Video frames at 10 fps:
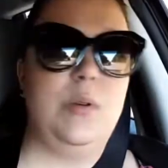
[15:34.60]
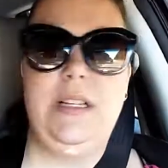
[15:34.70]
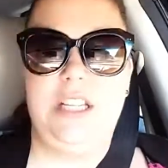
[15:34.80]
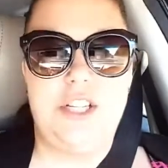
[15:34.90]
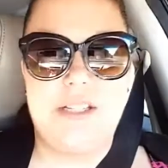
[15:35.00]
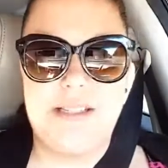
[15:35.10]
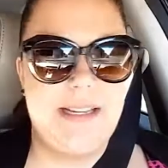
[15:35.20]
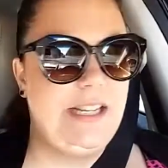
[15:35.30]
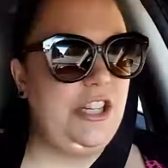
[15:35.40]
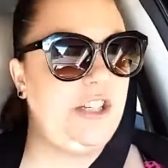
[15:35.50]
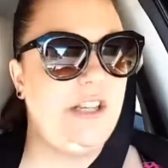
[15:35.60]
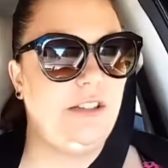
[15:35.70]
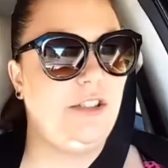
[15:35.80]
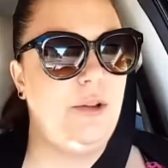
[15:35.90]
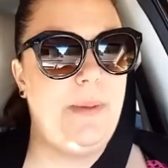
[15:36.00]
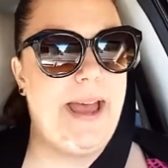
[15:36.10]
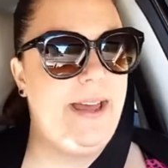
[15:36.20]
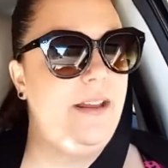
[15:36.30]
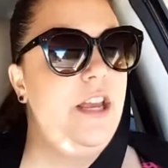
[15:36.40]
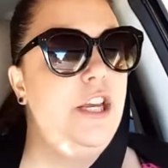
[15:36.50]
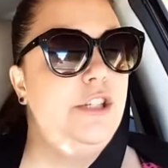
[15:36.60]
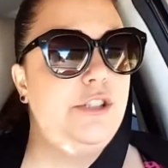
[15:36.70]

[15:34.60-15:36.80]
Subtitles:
oh, it just sucked so bad.